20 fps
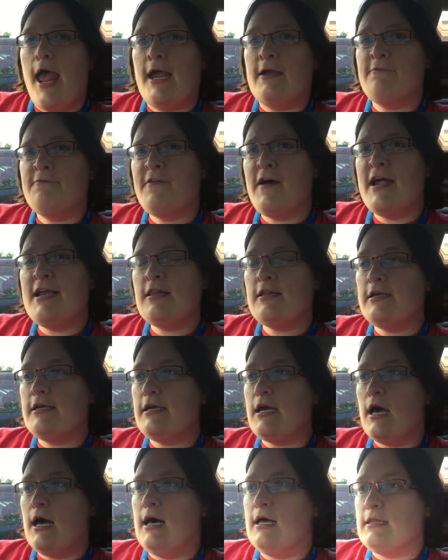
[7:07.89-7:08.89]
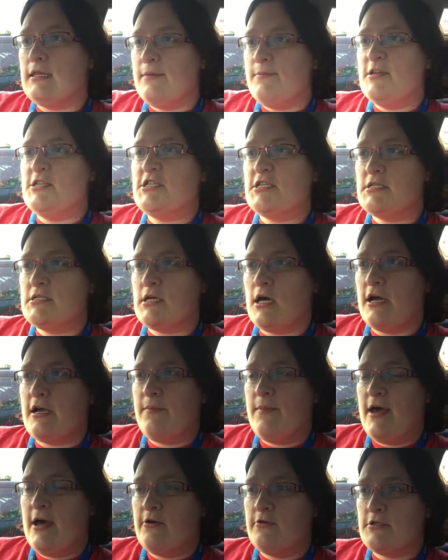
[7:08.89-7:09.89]
and finally, let me just
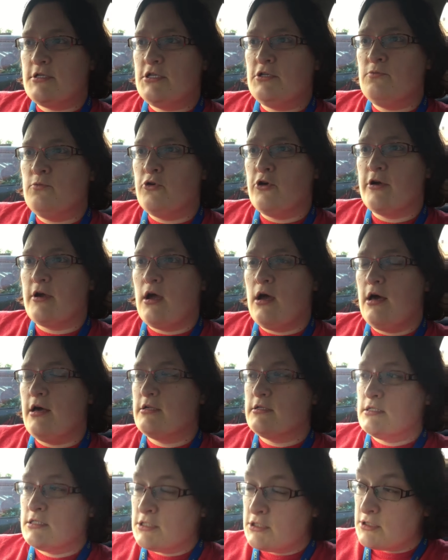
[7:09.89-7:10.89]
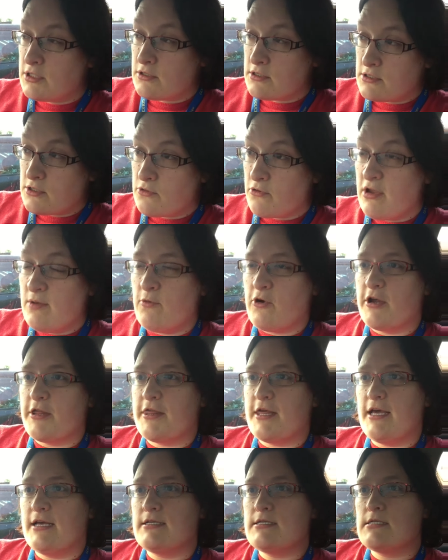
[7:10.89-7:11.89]
talk about three
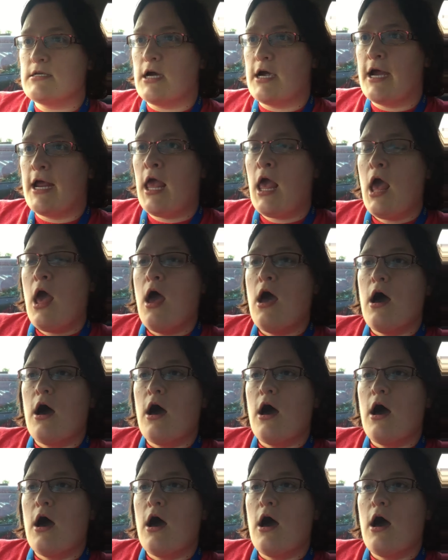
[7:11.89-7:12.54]
more things, sorry.